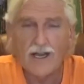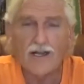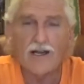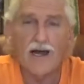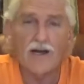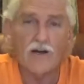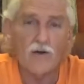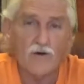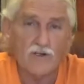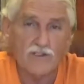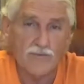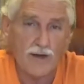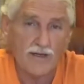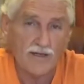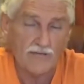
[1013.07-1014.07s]
a lot of
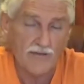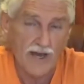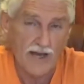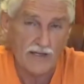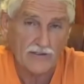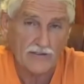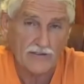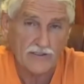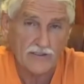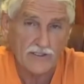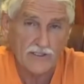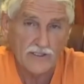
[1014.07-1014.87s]
corresponding factors.